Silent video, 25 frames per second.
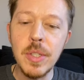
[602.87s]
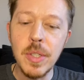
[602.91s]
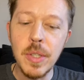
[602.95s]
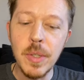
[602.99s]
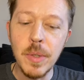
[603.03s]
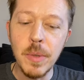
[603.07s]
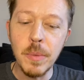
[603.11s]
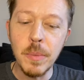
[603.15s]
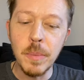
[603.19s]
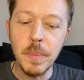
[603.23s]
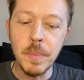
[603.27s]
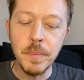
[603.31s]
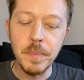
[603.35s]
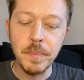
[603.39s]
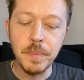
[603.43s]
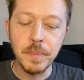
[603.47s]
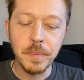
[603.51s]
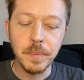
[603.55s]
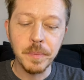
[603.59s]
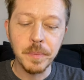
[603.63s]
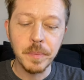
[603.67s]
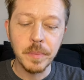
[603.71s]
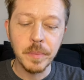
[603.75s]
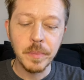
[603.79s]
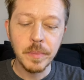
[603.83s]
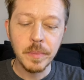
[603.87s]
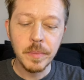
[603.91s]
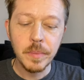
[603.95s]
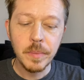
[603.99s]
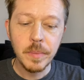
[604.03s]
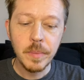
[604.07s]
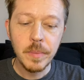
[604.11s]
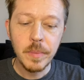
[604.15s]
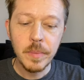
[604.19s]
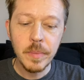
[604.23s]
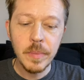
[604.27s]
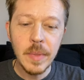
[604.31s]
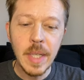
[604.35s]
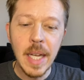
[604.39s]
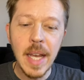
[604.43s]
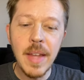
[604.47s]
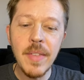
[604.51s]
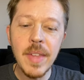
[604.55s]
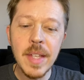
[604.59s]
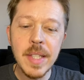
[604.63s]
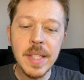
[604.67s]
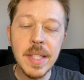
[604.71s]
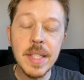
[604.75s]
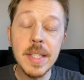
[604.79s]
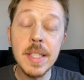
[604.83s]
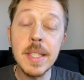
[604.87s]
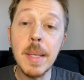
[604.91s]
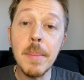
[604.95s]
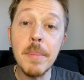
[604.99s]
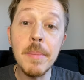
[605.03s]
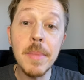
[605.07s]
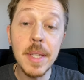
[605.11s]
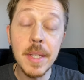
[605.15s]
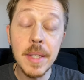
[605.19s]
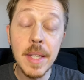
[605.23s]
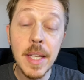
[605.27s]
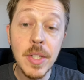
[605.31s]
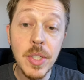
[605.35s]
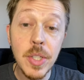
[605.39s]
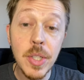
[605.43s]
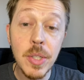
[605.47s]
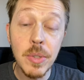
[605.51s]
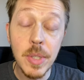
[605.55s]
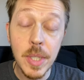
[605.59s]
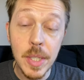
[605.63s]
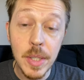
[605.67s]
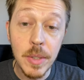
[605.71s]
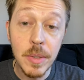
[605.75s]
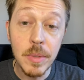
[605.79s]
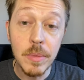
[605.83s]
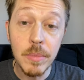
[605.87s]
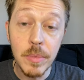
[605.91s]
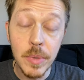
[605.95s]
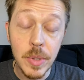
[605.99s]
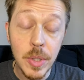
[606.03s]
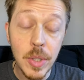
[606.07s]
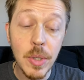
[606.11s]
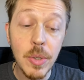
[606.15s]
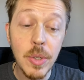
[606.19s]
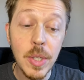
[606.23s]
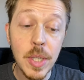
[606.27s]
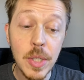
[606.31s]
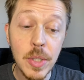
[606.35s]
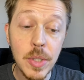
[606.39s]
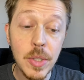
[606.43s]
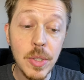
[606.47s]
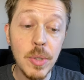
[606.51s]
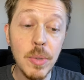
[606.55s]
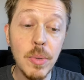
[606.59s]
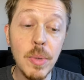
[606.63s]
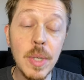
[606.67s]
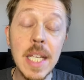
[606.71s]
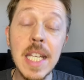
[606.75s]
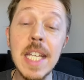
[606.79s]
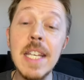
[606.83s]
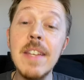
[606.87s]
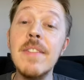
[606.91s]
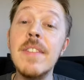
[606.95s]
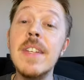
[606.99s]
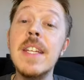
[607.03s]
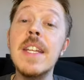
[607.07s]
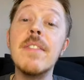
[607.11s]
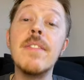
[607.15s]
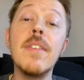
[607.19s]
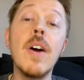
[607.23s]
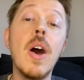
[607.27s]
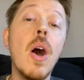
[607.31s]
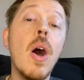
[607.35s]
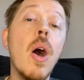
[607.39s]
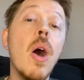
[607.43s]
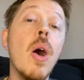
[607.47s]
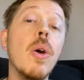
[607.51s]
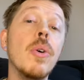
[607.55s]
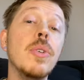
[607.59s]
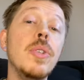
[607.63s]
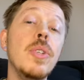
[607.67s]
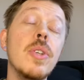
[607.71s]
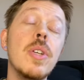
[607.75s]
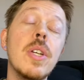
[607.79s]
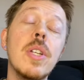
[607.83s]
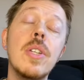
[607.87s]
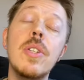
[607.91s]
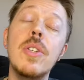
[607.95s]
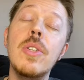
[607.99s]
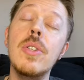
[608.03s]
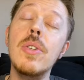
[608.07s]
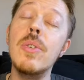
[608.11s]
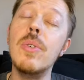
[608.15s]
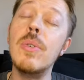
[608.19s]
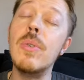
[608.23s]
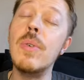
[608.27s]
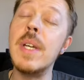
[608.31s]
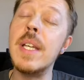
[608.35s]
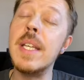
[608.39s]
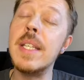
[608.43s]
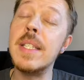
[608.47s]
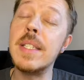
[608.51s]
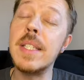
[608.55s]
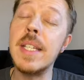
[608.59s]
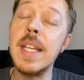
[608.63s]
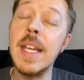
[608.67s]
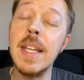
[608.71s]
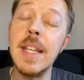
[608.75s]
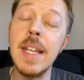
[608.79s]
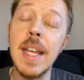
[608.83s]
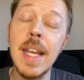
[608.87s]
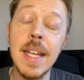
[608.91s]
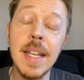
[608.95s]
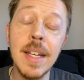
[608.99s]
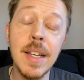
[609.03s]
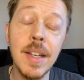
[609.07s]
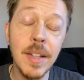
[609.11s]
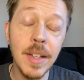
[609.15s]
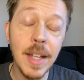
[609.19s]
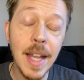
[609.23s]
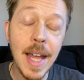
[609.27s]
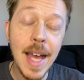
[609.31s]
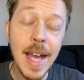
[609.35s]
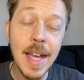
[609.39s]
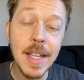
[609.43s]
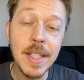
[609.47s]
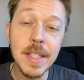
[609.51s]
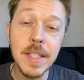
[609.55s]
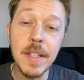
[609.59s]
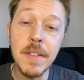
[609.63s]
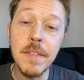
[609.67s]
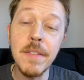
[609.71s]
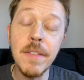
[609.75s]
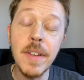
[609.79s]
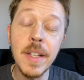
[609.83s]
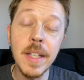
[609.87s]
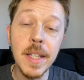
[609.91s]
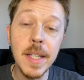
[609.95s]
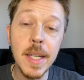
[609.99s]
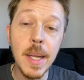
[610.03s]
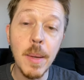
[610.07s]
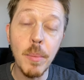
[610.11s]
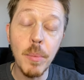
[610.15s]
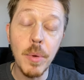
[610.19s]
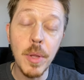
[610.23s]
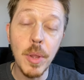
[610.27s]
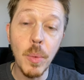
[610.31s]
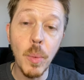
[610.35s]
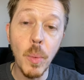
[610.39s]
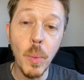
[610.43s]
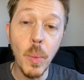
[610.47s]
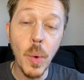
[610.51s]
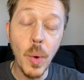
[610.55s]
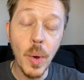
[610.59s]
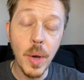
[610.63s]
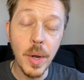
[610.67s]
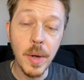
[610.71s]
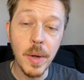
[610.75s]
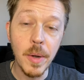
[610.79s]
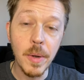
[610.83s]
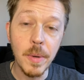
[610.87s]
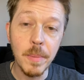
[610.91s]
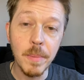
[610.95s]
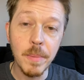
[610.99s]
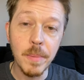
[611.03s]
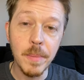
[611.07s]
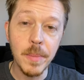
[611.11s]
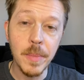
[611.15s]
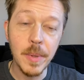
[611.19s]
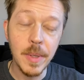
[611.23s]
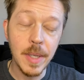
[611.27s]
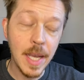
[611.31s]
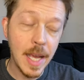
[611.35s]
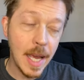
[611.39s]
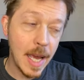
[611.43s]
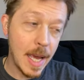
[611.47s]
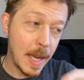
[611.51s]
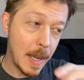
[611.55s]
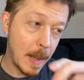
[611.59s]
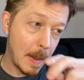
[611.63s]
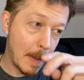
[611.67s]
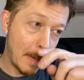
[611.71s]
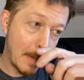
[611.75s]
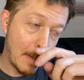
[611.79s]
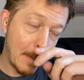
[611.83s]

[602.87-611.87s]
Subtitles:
do. And this is something that you can do even if all you can do is get a glass and fill it up with water, okay?